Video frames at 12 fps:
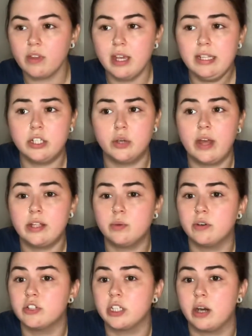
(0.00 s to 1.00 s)
And so that's
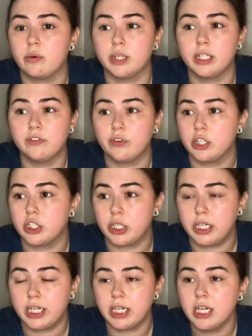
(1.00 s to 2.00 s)
when she got really
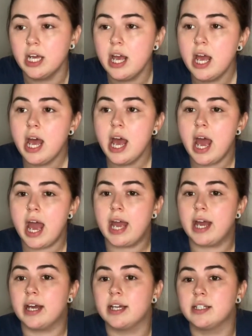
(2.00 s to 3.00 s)
frustrated
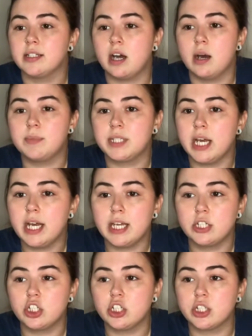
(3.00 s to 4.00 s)
and upset. And
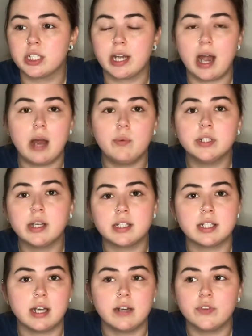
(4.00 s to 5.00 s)
she's just like, I will not
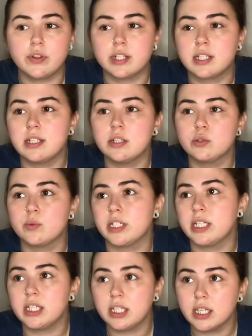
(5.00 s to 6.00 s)
stand for this. This is
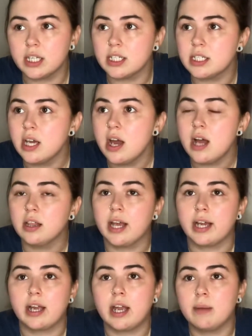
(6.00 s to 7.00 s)
ridiculous. Like,
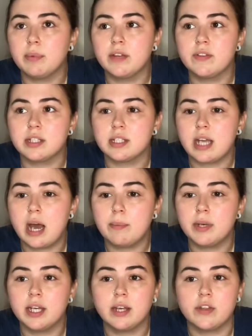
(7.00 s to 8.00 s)
I can't believe this is
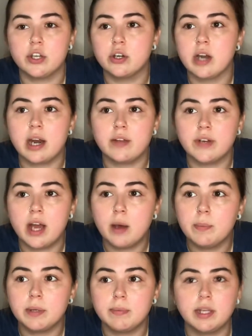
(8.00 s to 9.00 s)
happening. And then you're not even
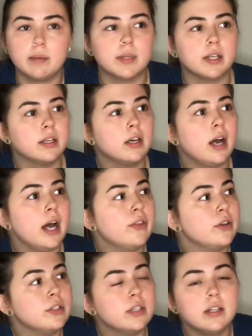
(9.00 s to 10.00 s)
helping me. I'm like,
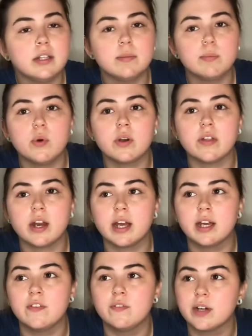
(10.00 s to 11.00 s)
there's nothing more that I
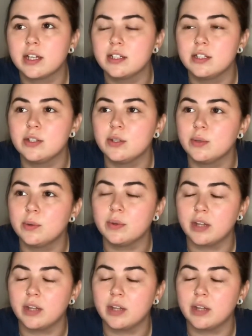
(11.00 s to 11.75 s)
can do.